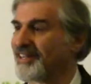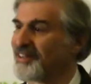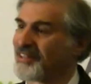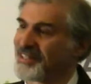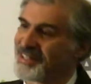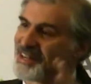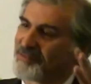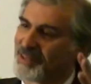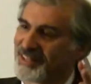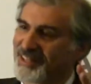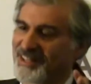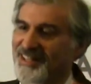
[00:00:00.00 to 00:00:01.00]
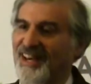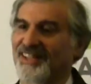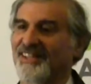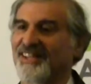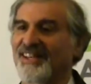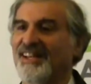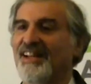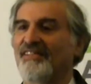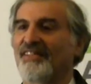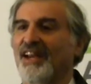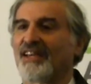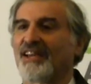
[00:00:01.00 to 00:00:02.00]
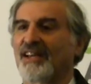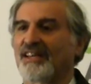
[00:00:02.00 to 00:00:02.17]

You know, there's something to that. Look, I, I,